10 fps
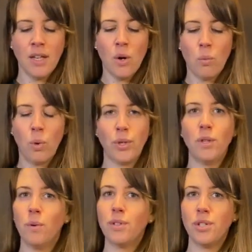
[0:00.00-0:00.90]
What
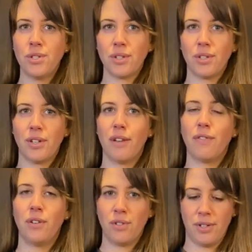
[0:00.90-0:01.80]
you want to do if
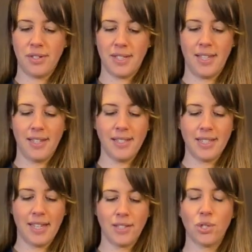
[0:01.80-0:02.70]
you notice these
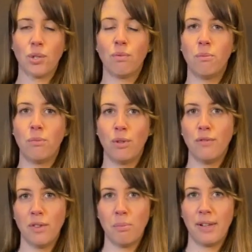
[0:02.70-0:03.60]
is to
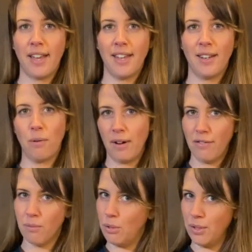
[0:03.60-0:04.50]
remove the plant away
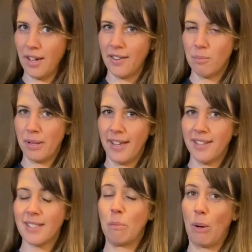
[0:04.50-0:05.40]
from all your other
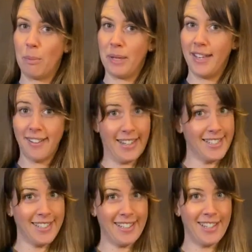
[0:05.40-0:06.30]
plants and pop it in
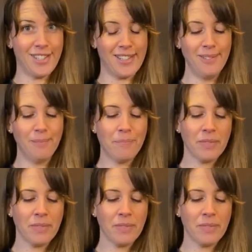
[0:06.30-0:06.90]
isolation,